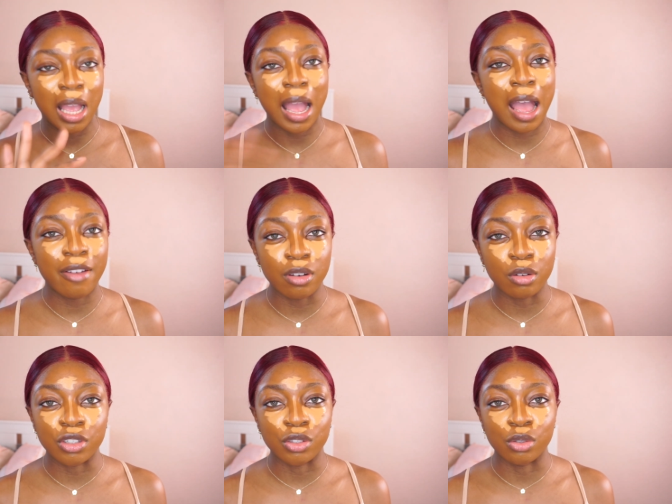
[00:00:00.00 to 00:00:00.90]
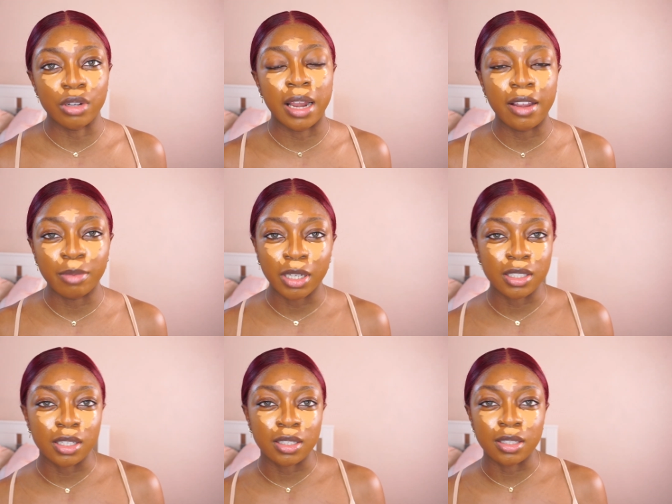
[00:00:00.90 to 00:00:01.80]
I have a horror story. I left my
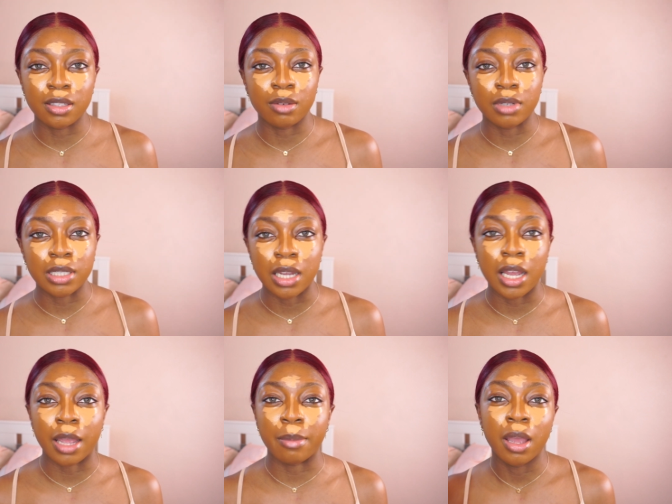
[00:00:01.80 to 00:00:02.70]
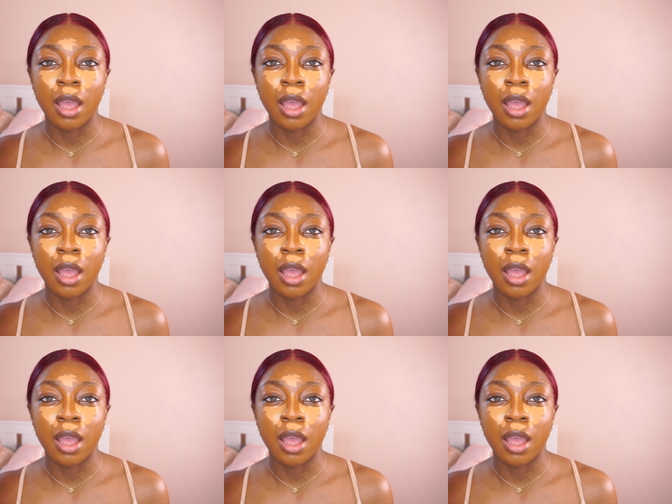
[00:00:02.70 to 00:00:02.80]
concealer to sit one time